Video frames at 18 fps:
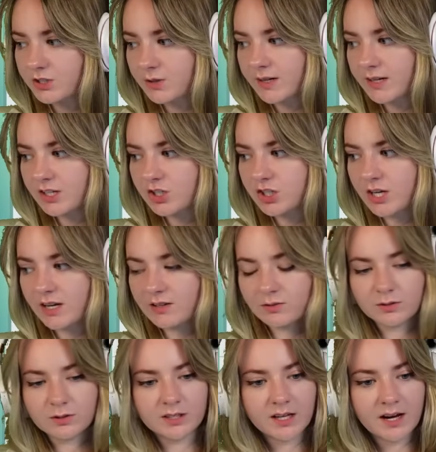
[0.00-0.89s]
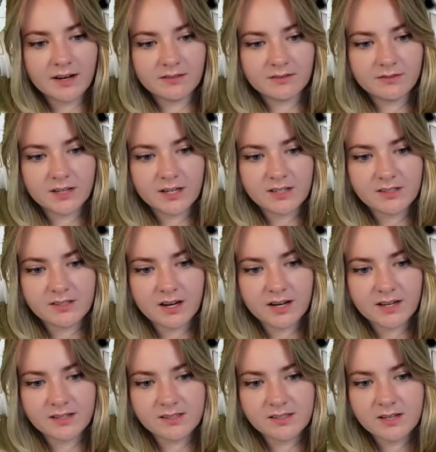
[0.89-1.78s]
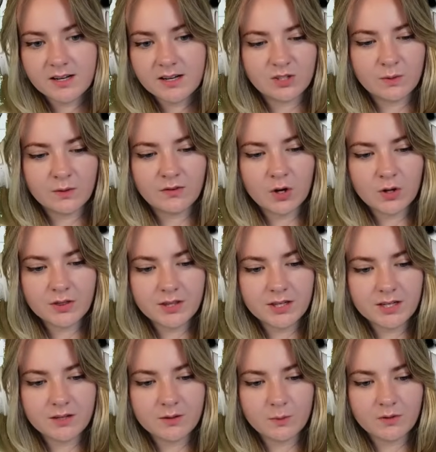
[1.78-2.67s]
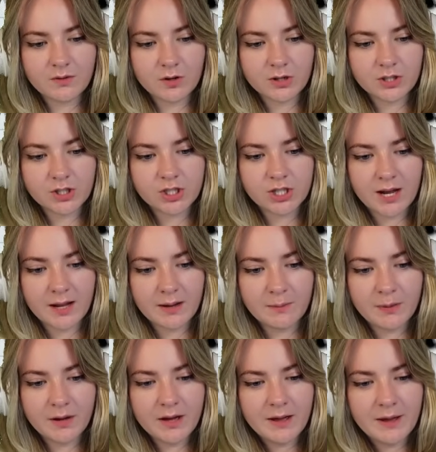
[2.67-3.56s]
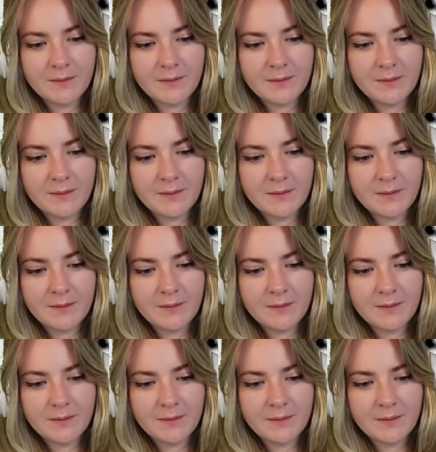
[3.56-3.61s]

Doing a general line first, guys. So we've got the shape.